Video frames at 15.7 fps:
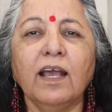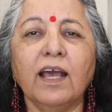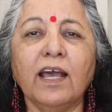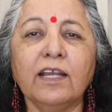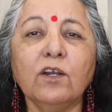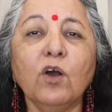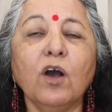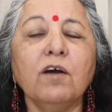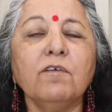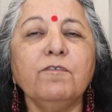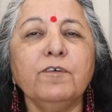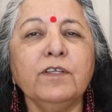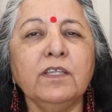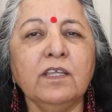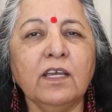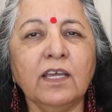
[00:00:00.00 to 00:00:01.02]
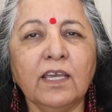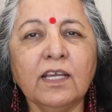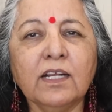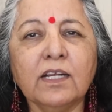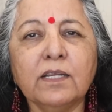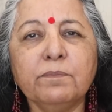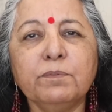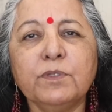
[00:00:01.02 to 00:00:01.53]
And often the
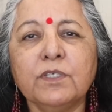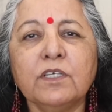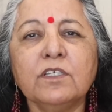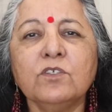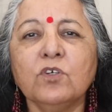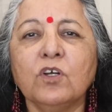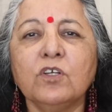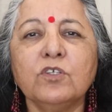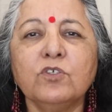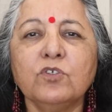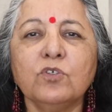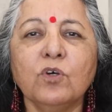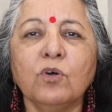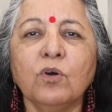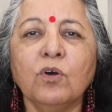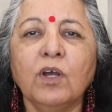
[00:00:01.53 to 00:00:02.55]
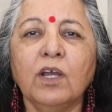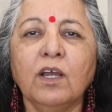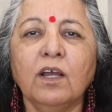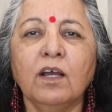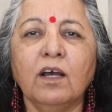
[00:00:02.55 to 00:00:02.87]
eclipses also